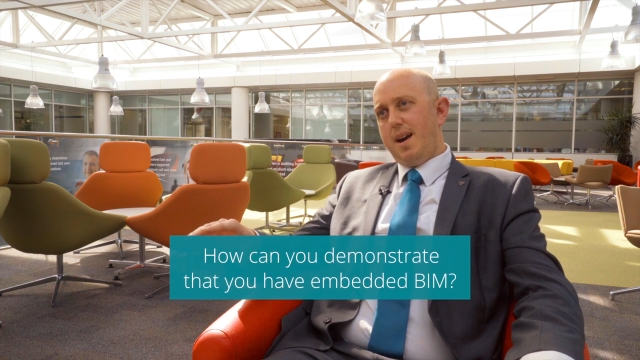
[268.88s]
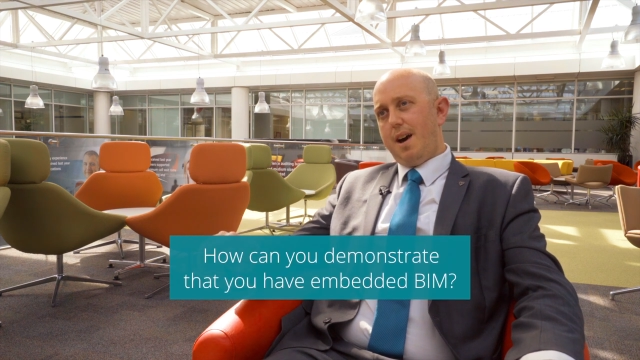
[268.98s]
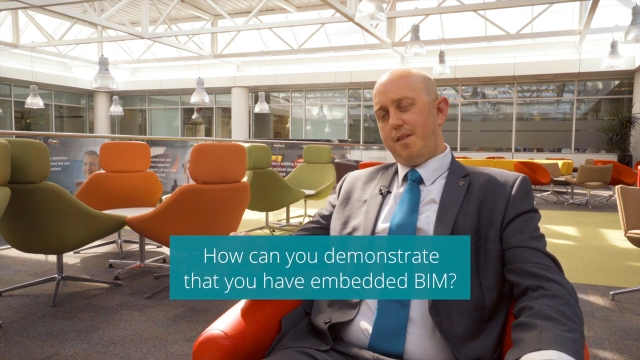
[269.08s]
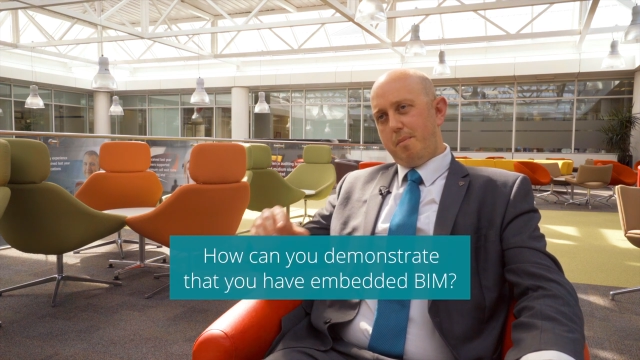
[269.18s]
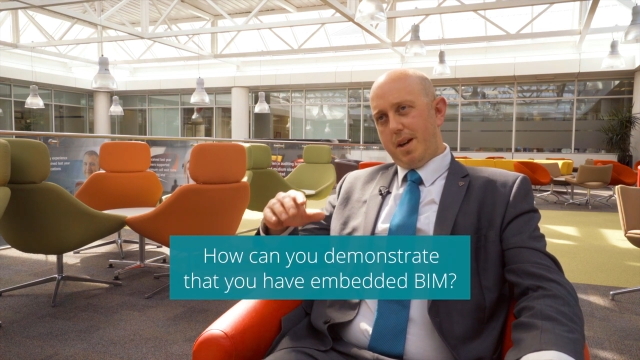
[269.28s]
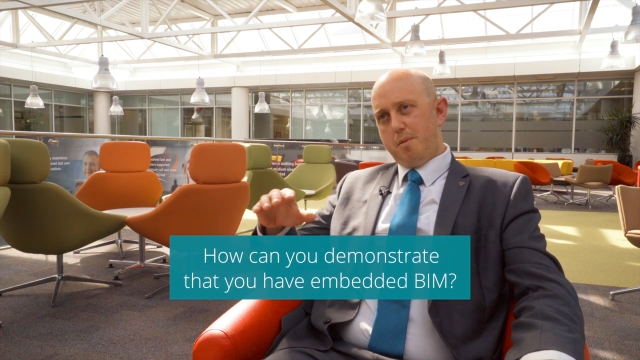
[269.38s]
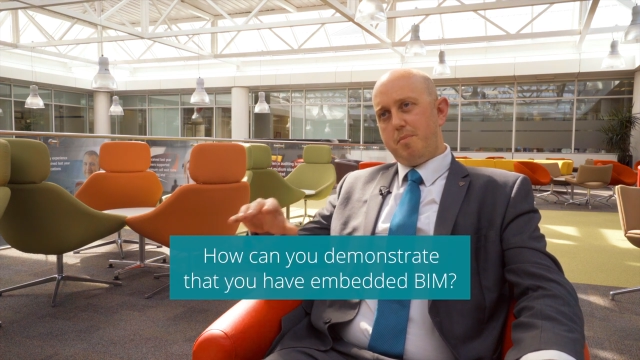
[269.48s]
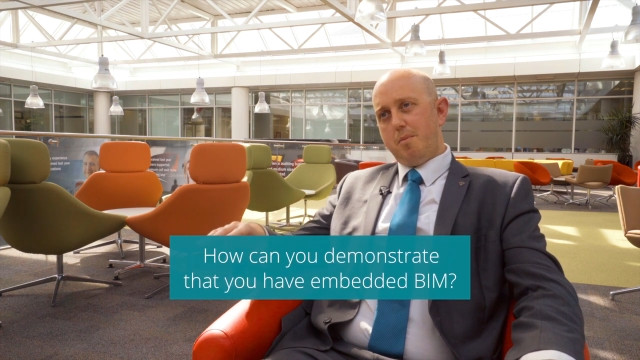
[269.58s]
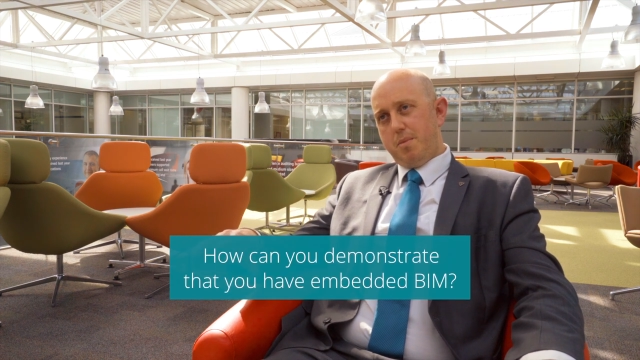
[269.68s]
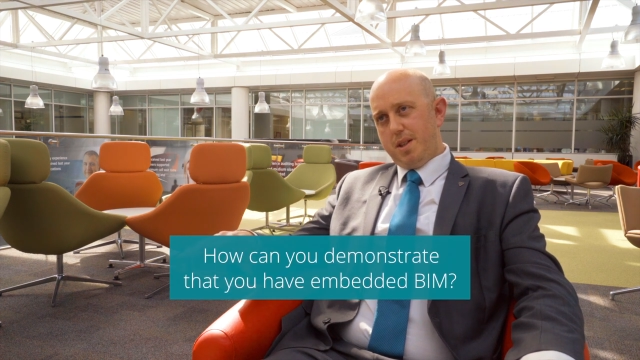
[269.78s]
have embedded
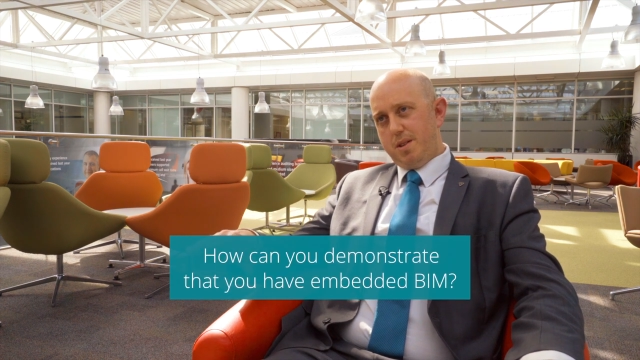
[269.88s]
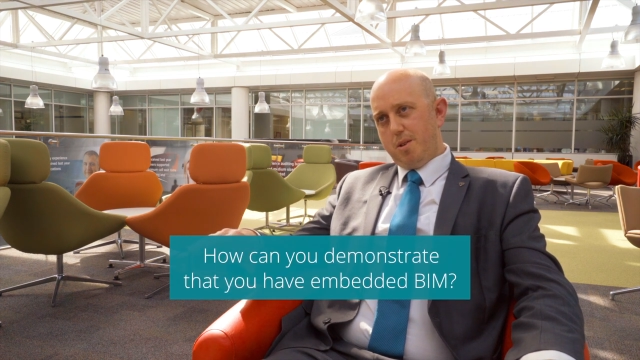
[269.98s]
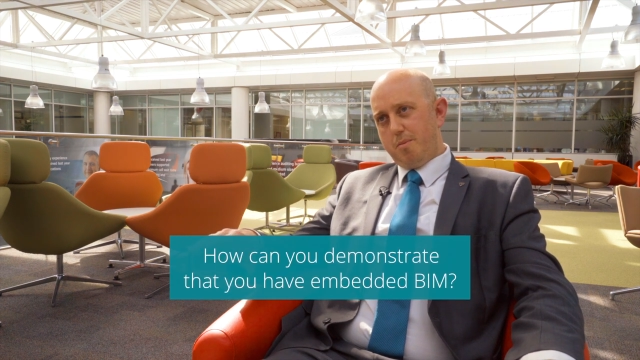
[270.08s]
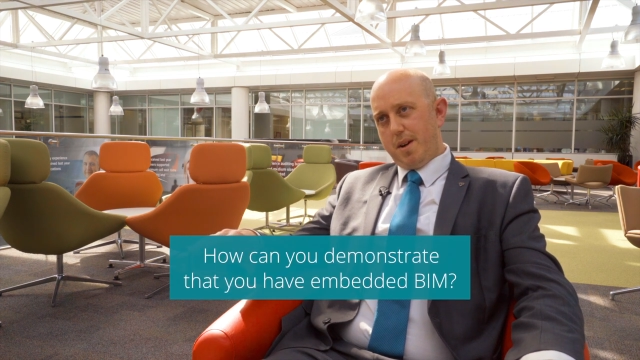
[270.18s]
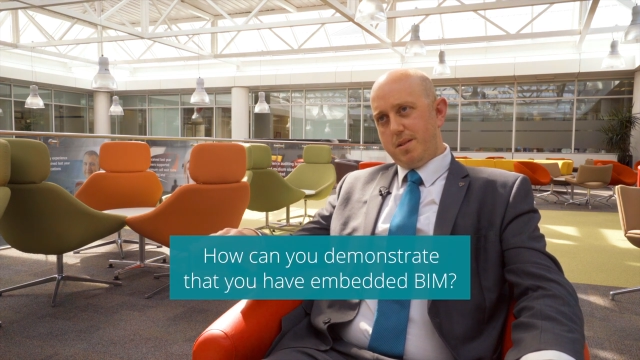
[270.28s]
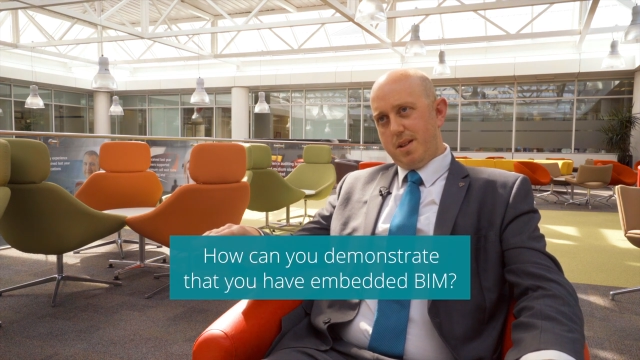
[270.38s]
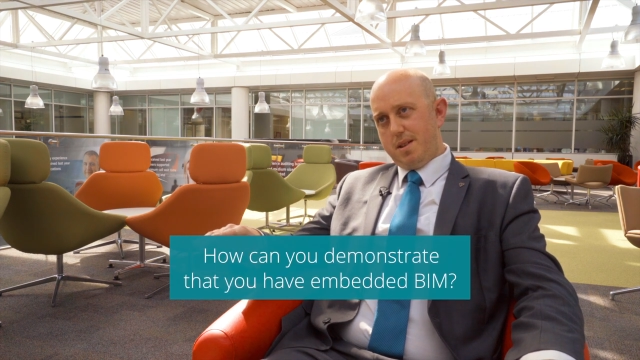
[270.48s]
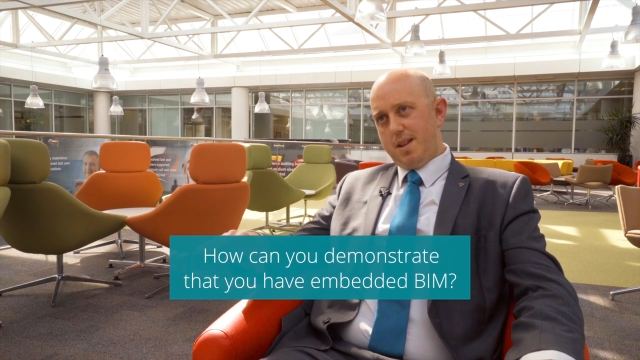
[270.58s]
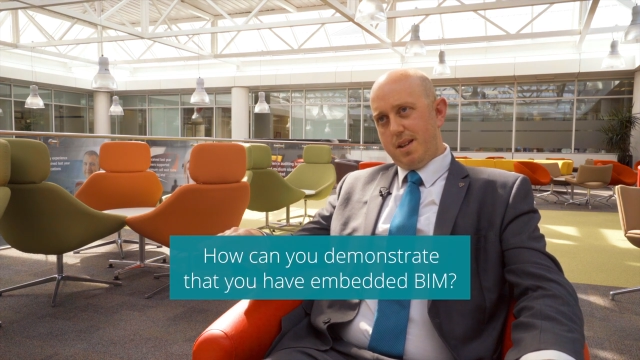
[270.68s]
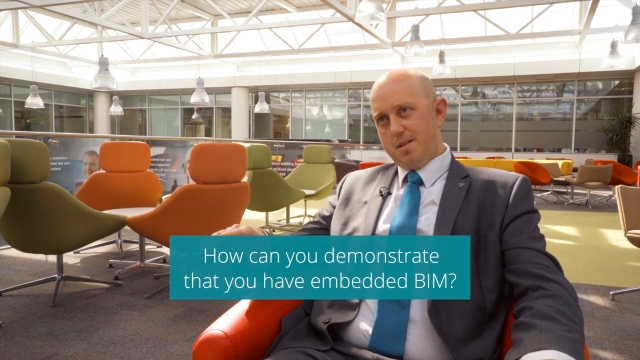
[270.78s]
BIM within your
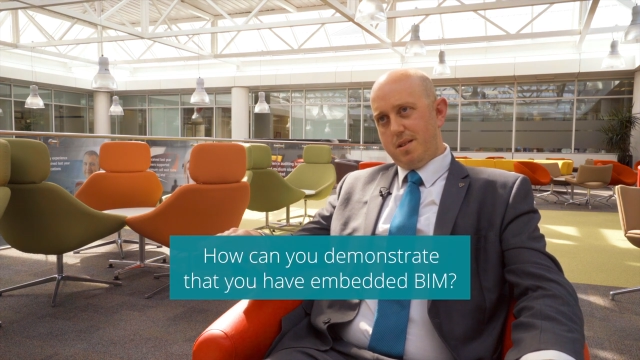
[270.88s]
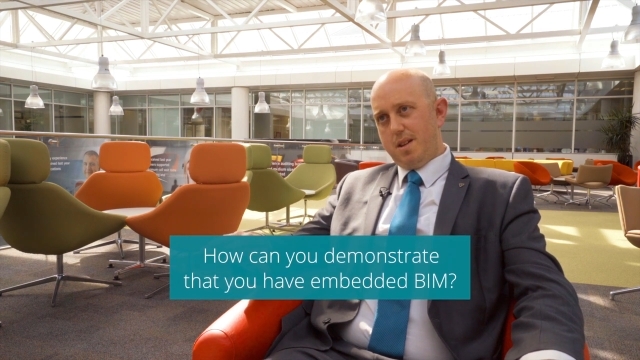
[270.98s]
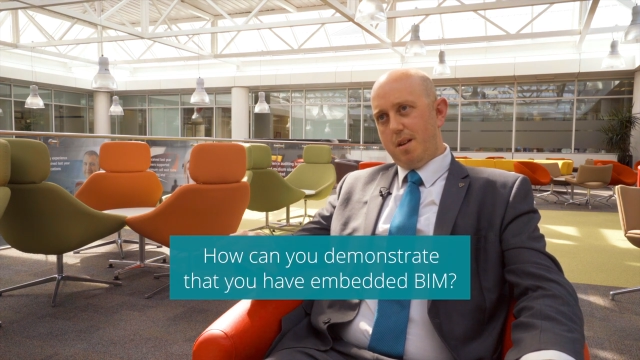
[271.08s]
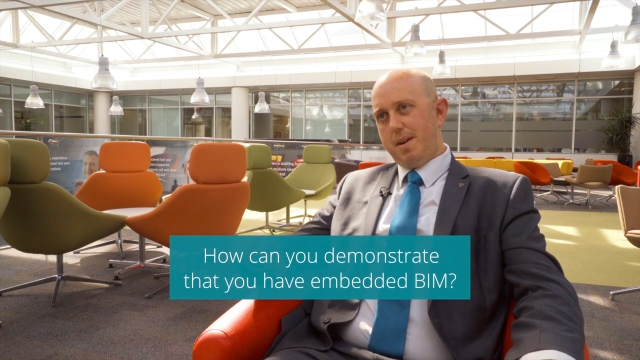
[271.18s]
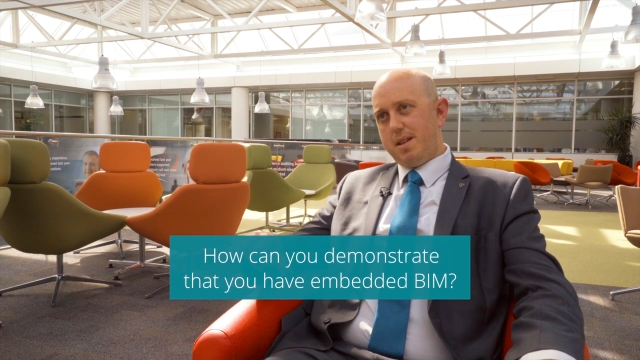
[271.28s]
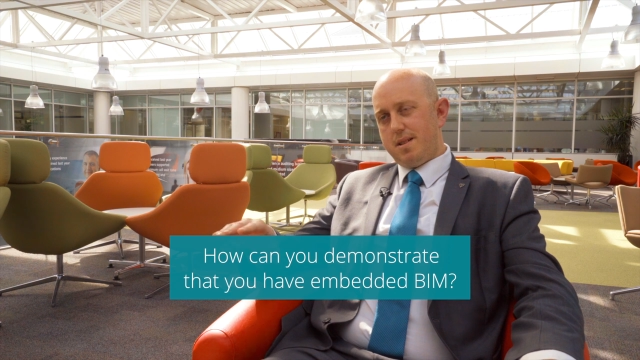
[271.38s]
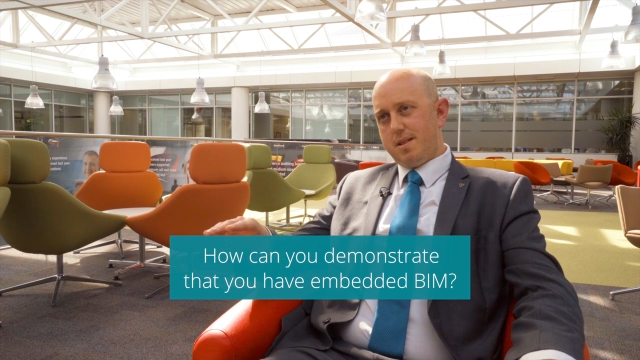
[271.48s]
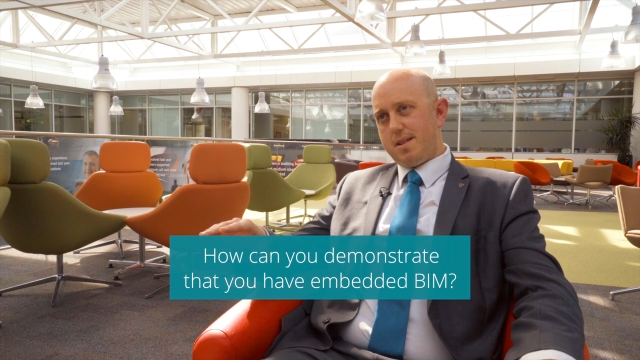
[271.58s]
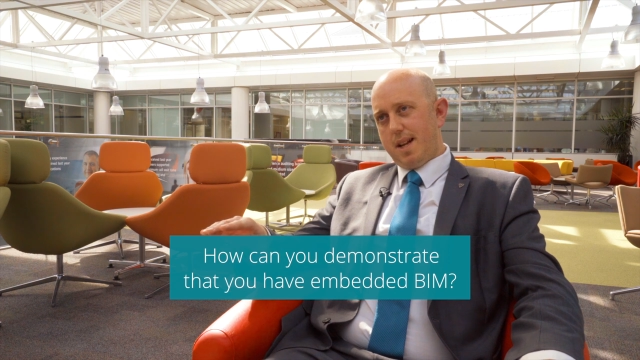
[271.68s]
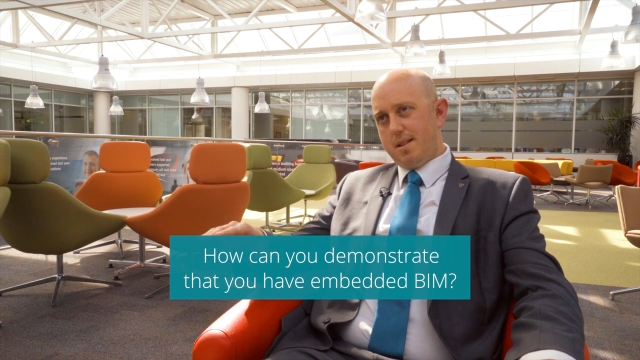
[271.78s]
processes and, and meeting
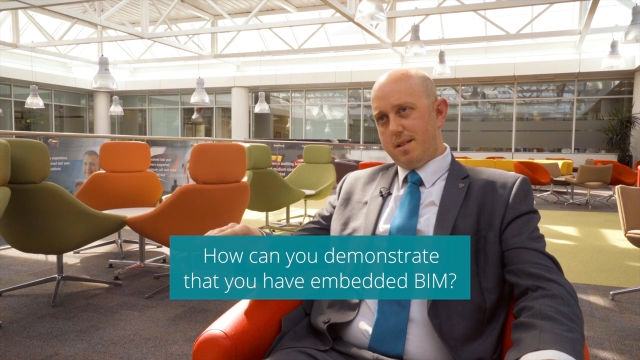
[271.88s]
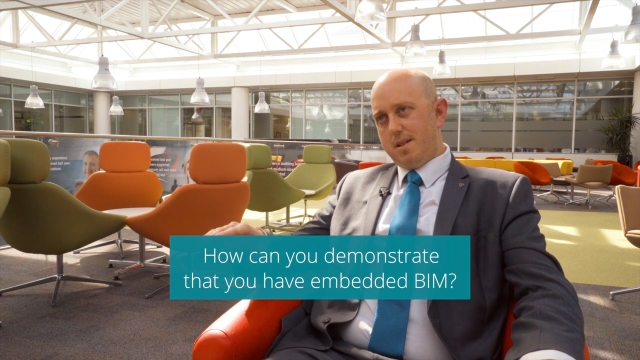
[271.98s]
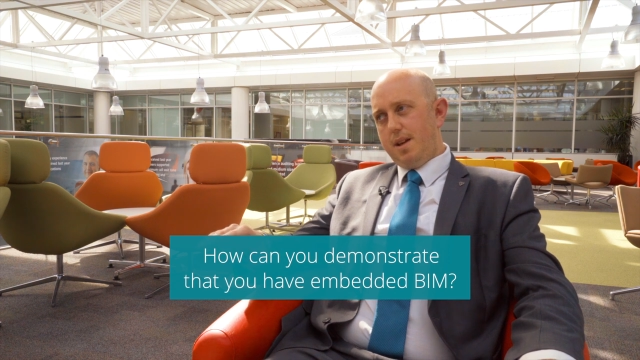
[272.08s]
the standards?